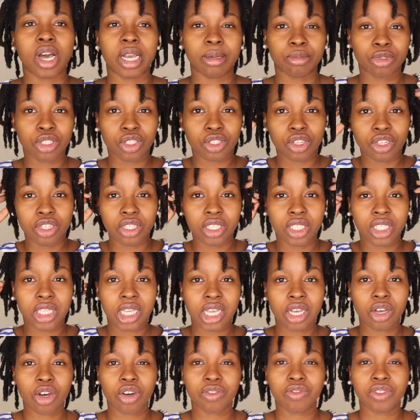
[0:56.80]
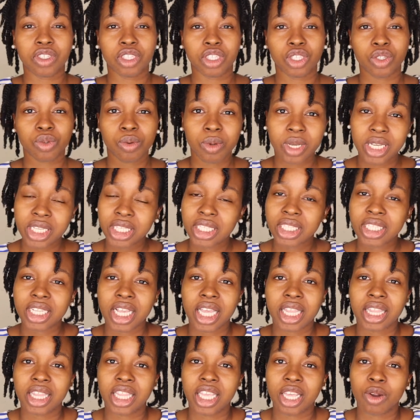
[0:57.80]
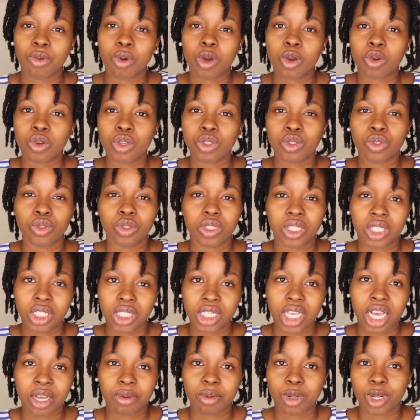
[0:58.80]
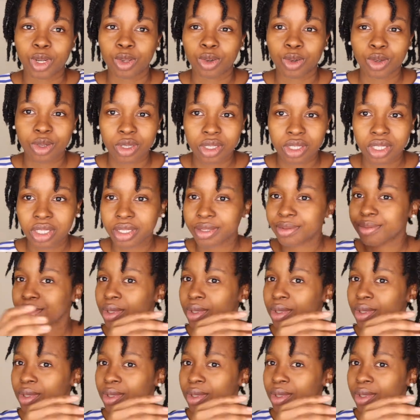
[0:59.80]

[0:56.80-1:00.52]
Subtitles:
I'm just going to take off the twist and then we're going to see how it looks.